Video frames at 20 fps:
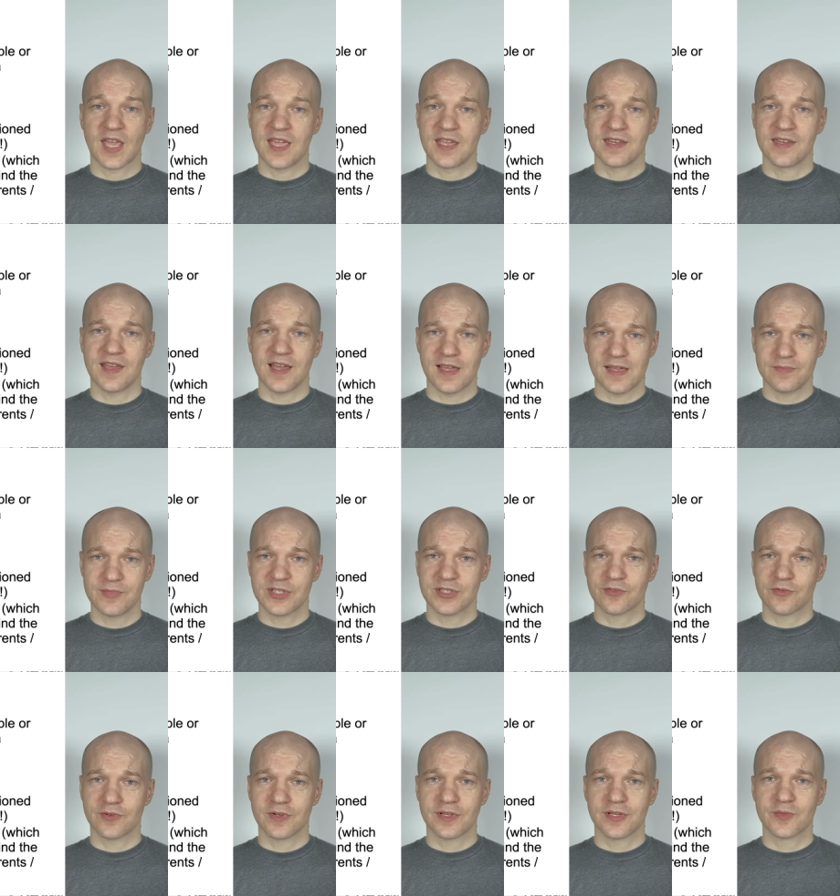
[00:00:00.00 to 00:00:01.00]
And
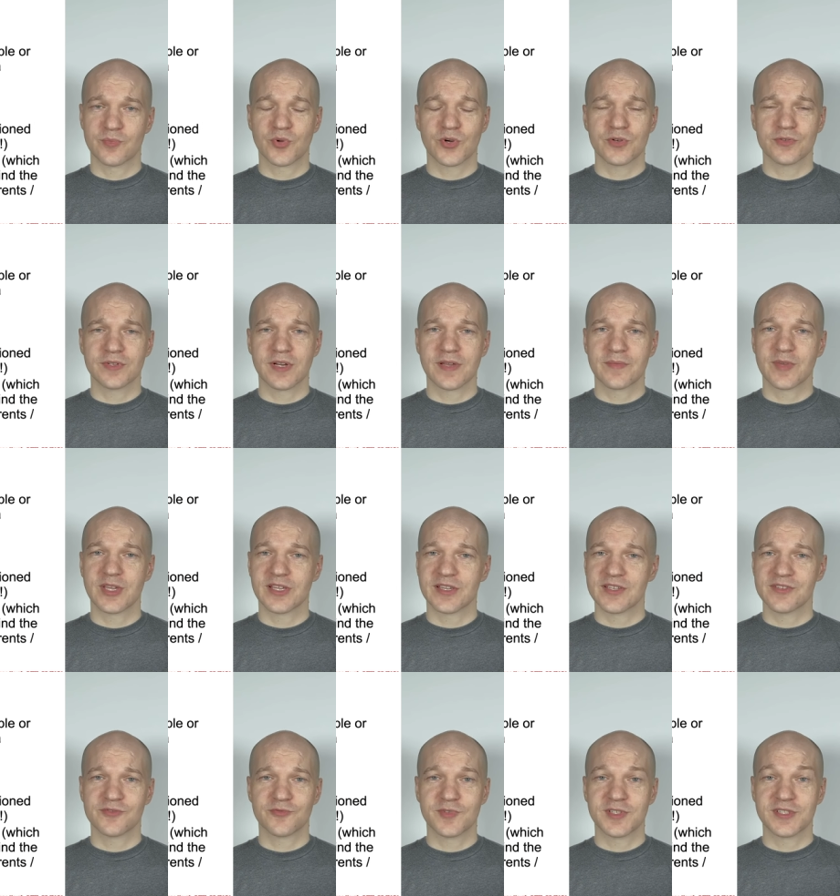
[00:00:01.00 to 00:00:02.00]
object-oriented programming
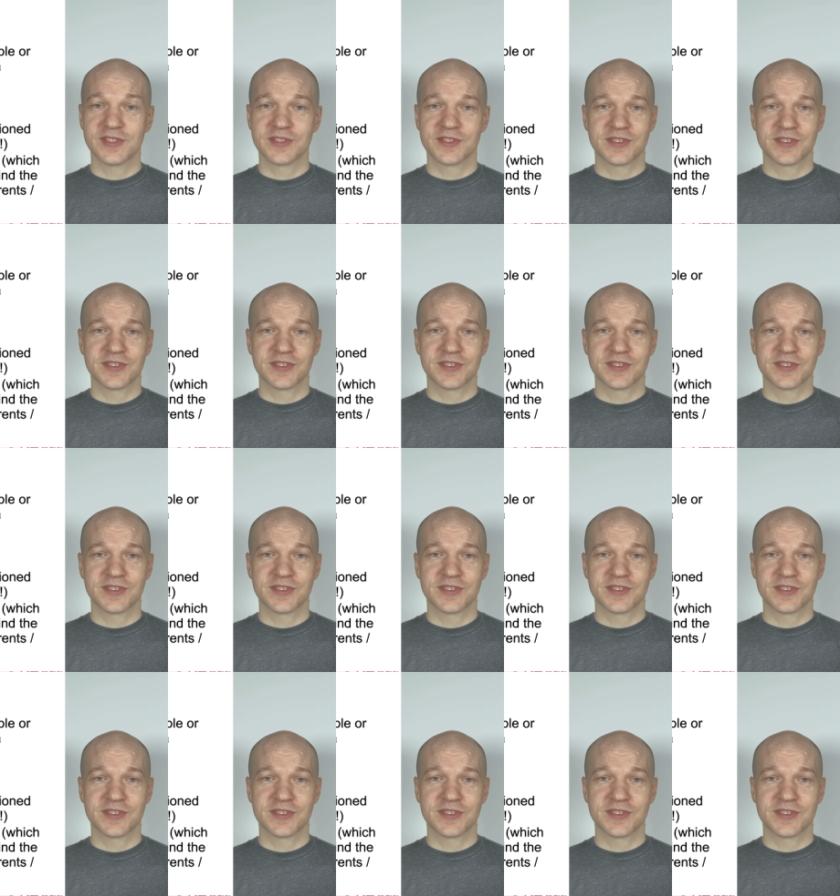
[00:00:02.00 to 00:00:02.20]
is really